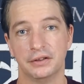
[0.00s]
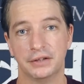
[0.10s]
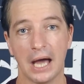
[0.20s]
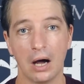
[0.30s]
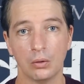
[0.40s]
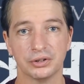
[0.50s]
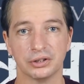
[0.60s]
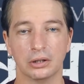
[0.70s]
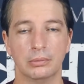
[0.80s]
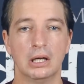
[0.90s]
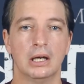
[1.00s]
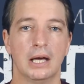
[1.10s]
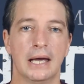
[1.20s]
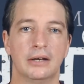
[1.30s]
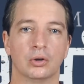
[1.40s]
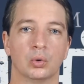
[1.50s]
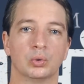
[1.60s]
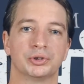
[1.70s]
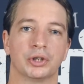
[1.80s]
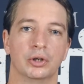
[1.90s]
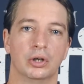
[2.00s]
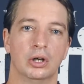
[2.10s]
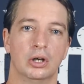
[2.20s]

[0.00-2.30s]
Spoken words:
Taoism, and also